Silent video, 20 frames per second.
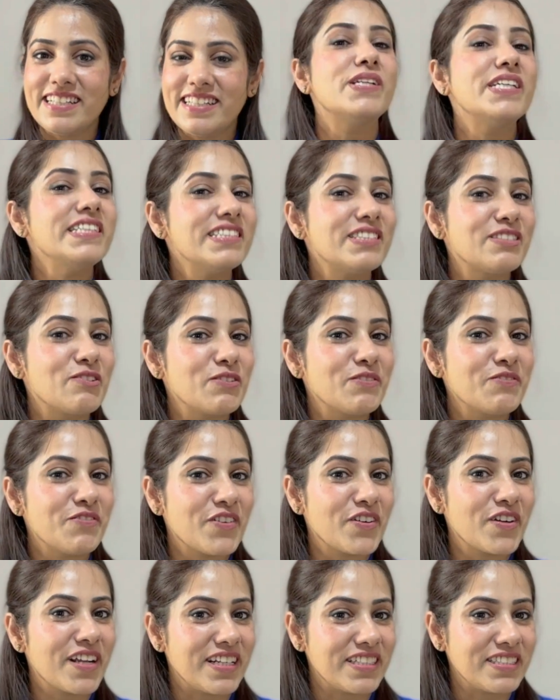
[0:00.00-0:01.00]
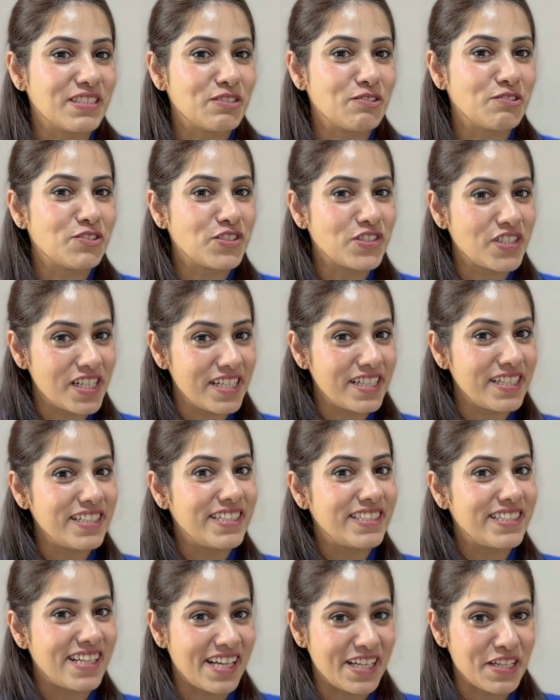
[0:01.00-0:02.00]
Please don't forget to share
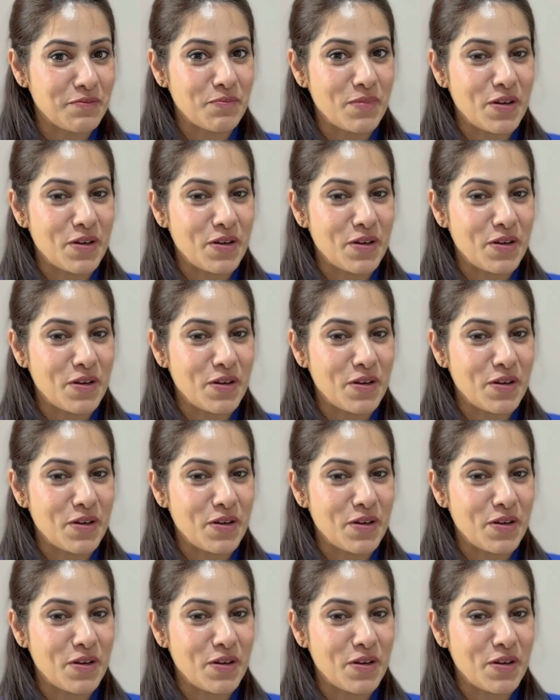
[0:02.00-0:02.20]
and like